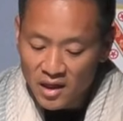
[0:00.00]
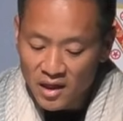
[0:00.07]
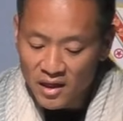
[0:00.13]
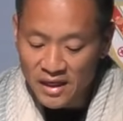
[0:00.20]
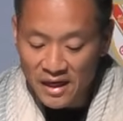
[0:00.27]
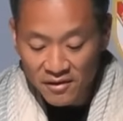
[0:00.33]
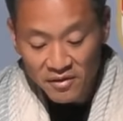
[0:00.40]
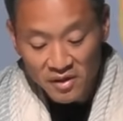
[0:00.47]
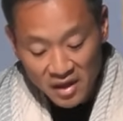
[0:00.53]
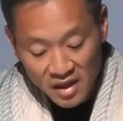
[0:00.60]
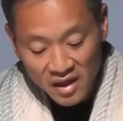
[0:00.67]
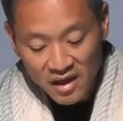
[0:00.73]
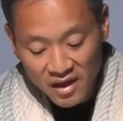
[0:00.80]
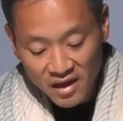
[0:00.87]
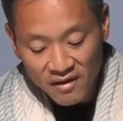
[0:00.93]
Now,
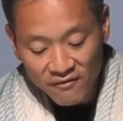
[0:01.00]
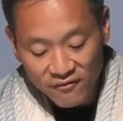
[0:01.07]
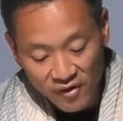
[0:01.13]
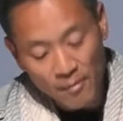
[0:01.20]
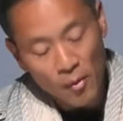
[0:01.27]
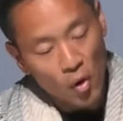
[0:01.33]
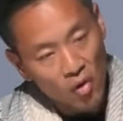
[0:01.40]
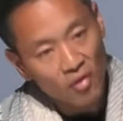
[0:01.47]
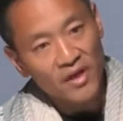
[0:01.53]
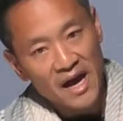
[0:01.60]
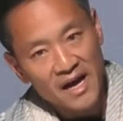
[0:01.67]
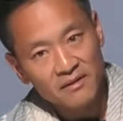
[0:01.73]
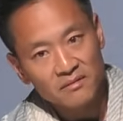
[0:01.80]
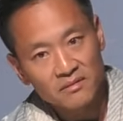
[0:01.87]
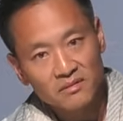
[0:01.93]
from all
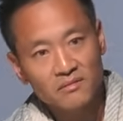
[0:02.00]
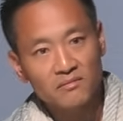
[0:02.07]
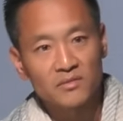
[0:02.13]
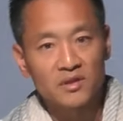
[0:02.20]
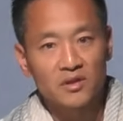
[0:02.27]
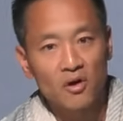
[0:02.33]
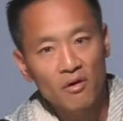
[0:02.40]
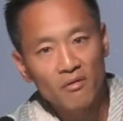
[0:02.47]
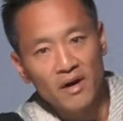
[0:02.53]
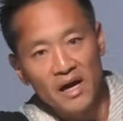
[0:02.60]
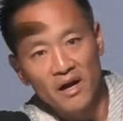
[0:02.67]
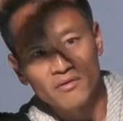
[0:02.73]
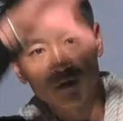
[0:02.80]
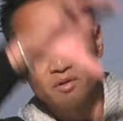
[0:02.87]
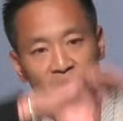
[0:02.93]
that, we go
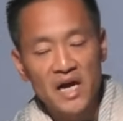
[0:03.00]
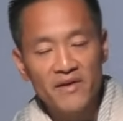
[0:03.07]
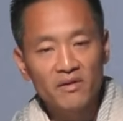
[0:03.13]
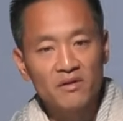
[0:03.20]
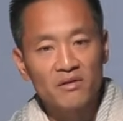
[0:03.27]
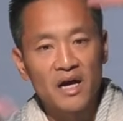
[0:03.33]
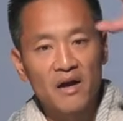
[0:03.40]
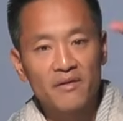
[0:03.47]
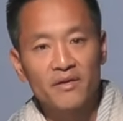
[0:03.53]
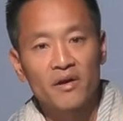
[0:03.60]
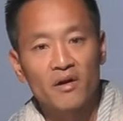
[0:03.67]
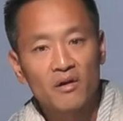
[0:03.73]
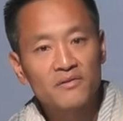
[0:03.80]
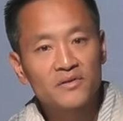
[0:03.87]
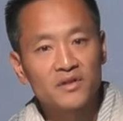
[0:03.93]
around, we travel around, and then
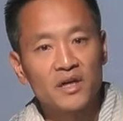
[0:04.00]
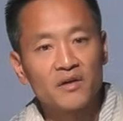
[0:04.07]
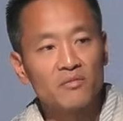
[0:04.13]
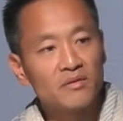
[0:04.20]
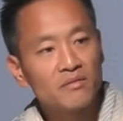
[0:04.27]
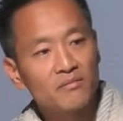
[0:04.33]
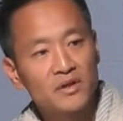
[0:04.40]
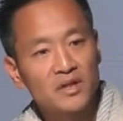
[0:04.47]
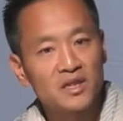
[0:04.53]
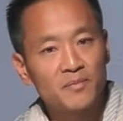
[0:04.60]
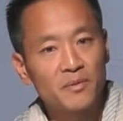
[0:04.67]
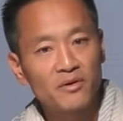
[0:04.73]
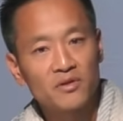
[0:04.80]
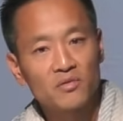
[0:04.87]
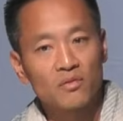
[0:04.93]
all of a sudden we, we
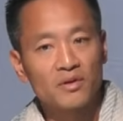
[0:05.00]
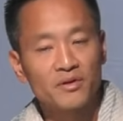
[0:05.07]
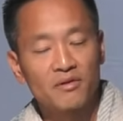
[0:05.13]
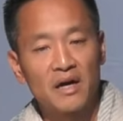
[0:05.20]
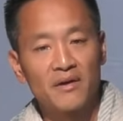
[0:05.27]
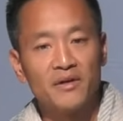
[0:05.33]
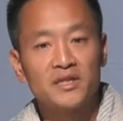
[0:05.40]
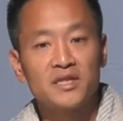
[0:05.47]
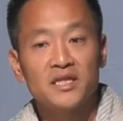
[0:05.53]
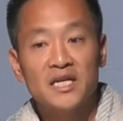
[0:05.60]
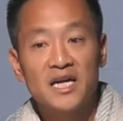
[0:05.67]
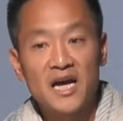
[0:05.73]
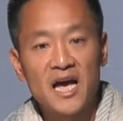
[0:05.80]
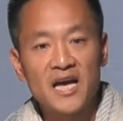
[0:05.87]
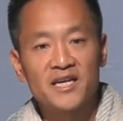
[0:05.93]
experience the world around us,
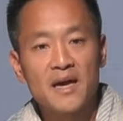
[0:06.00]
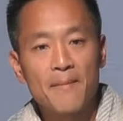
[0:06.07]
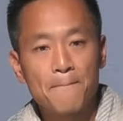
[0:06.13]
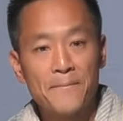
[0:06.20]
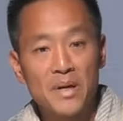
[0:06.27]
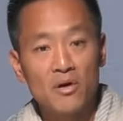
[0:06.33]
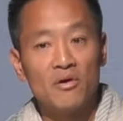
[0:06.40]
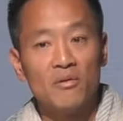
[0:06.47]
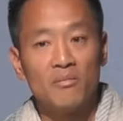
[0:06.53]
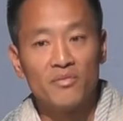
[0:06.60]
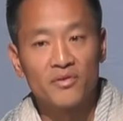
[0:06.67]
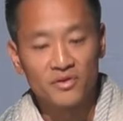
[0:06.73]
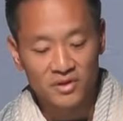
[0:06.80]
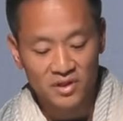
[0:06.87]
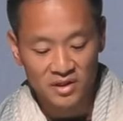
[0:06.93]
and yet, boom,
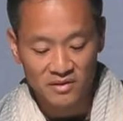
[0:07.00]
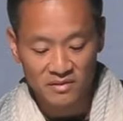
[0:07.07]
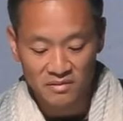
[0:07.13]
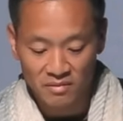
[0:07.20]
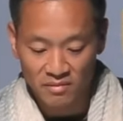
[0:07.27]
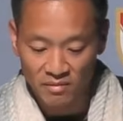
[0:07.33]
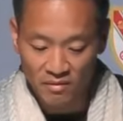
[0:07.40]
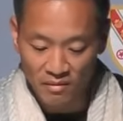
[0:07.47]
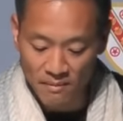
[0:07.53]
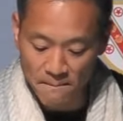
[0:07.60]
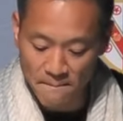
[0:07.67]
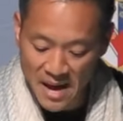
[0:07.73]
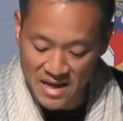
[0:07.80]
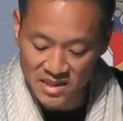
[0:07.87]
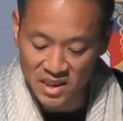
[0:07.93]
there's this
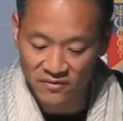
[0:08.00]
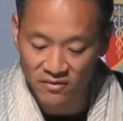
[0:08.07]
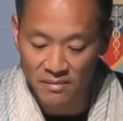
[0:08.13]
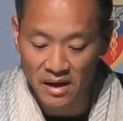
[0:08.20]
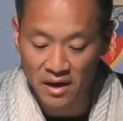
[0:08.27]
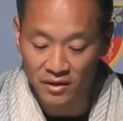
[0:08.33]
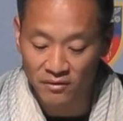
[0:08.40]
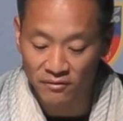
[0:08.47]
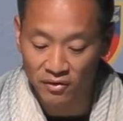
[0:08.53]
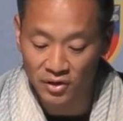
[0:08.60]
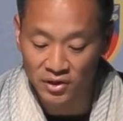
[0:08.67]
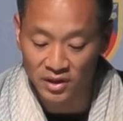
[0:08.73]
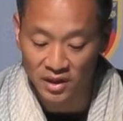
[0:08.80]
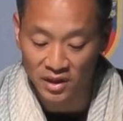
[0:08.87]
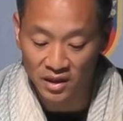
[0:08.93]
massive amount of
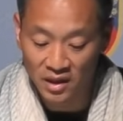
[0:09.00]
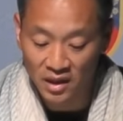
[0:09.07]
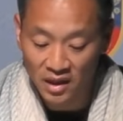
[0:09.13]
diversity.